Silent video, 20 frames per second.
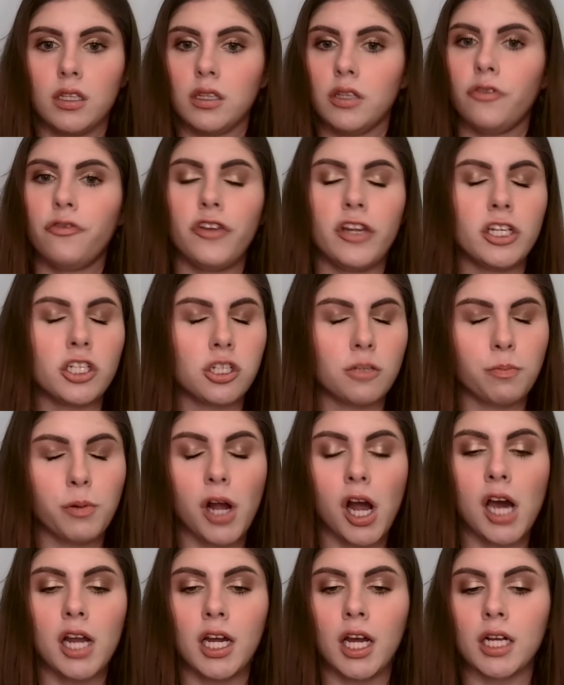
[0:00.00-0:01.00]
the finished
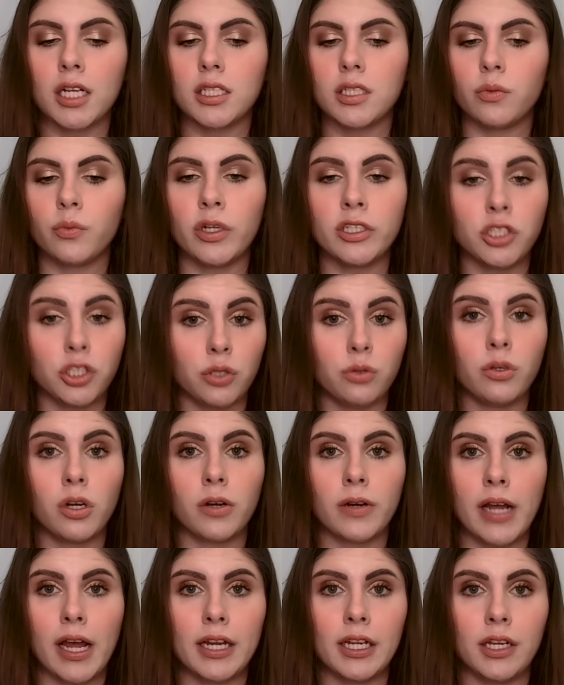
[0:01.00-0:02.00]
product, once you
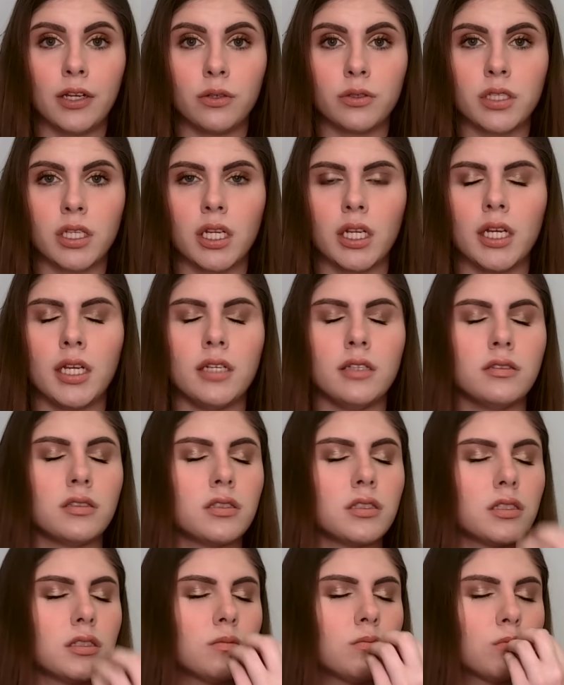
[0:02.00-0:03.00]
learn how to use it,
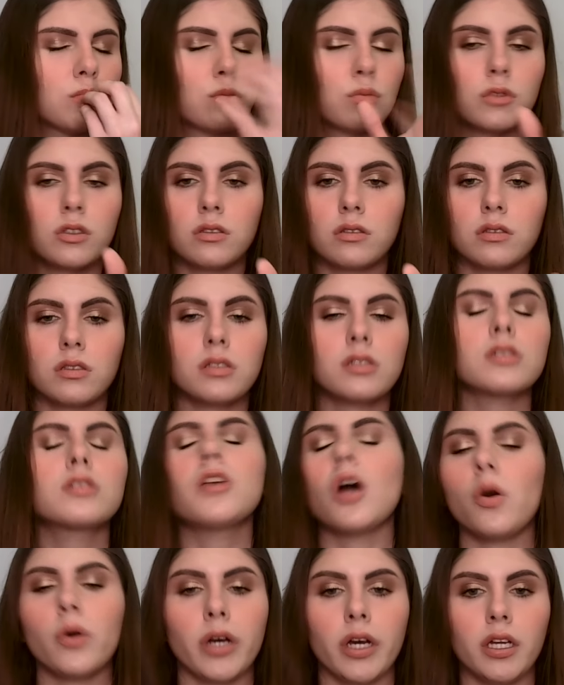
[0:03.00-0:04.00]
is
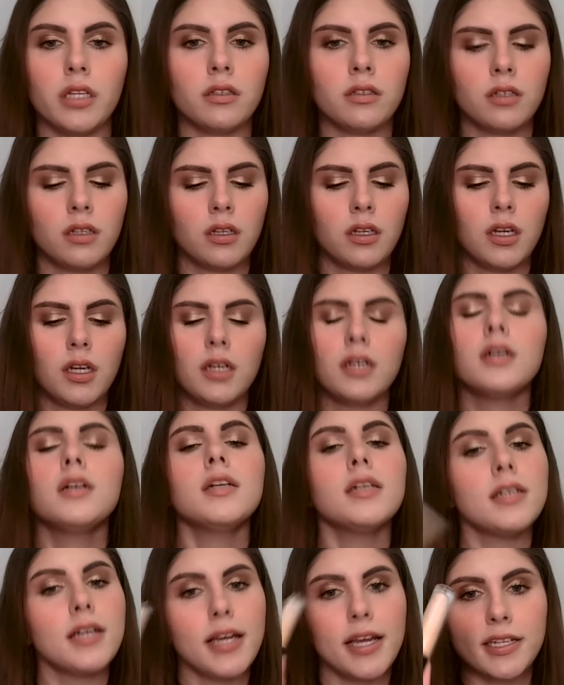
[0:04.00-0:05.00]
so good.
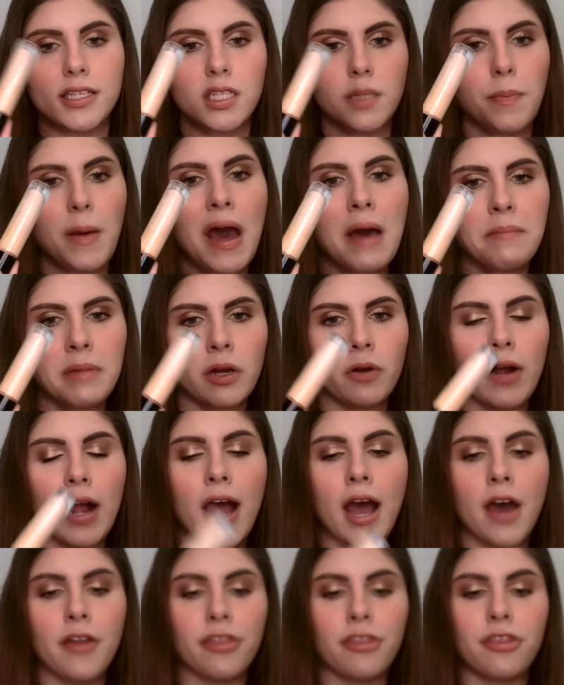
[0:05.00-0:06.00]
It's the Pat
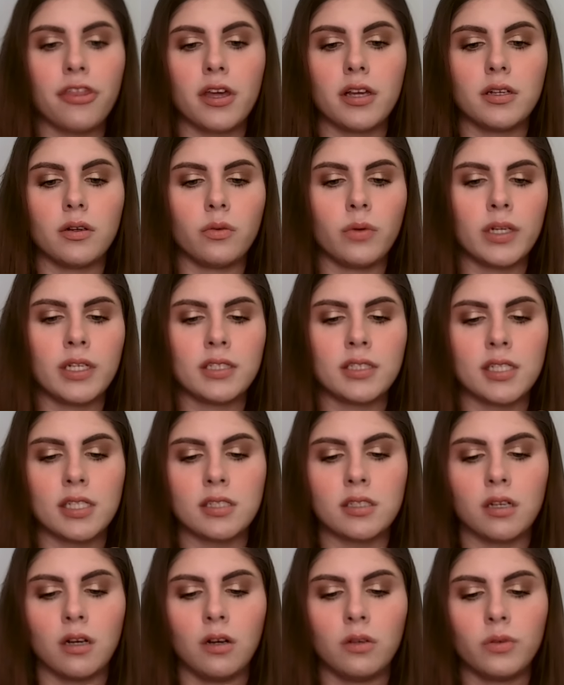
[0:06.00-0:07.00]
McGrath what is
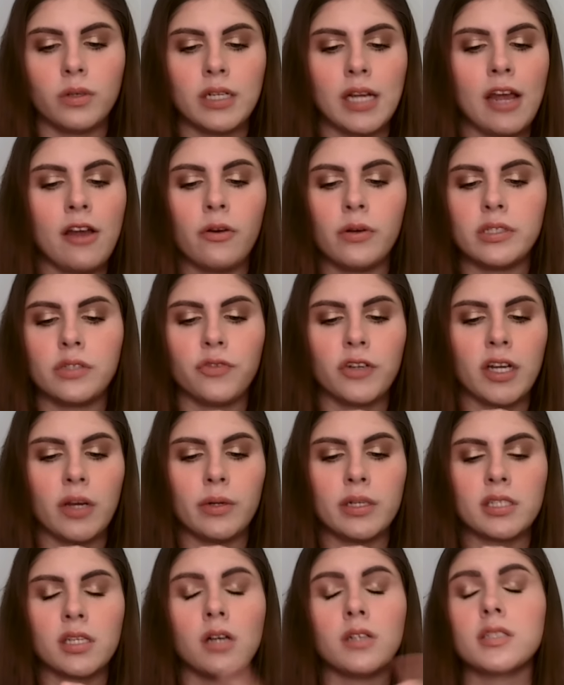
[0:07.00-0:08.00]
this called? What I always forget
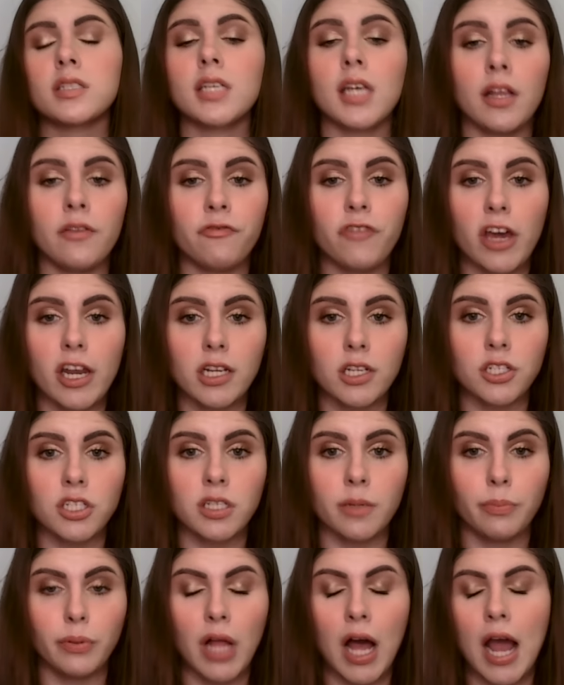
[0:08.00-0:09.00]
what it's called. Skin Fetish
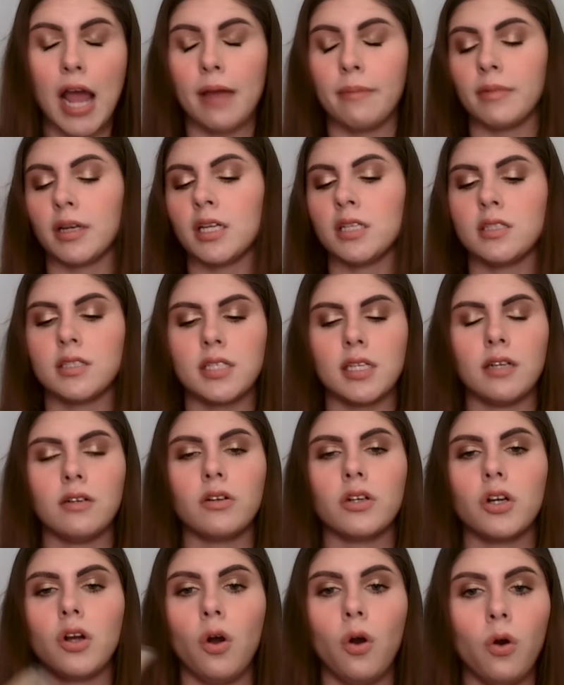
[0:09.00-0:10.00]
Sublime
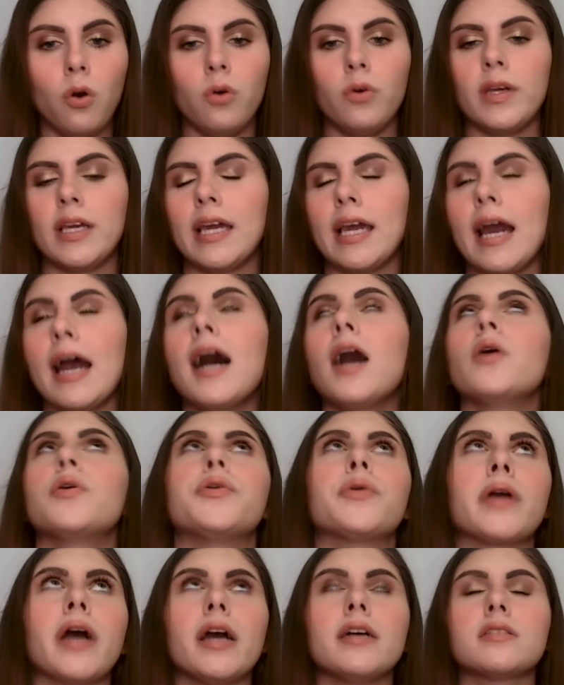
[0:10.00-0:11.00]
Concealer. Holy cow,
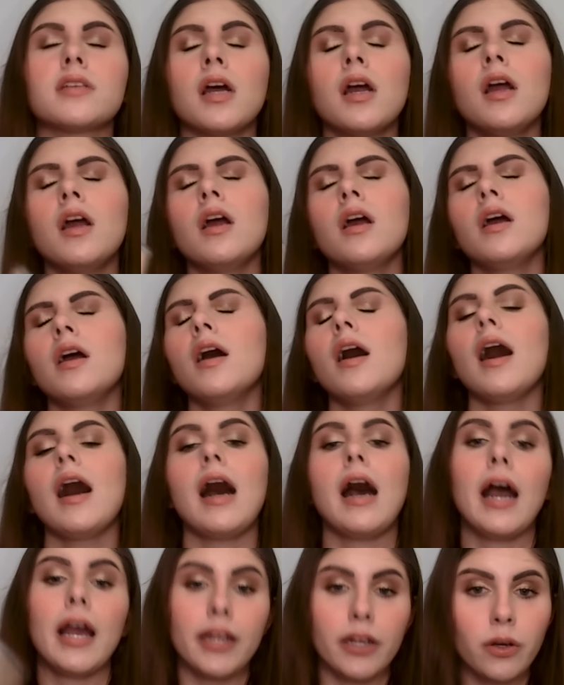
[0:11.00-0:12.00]
you guys.
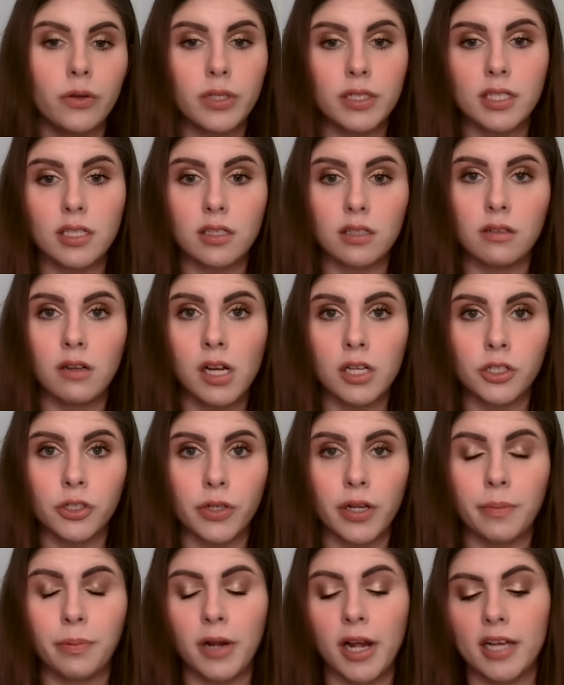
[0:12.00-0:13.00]
I know this is a
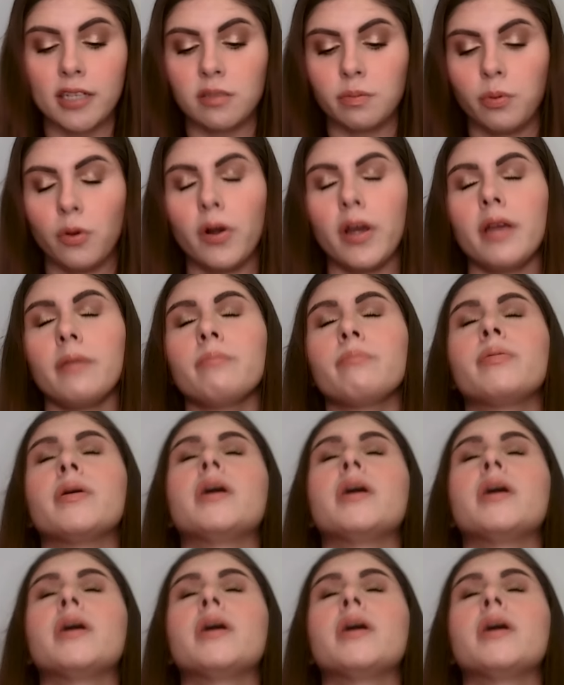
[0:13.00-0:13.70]
luxury price point,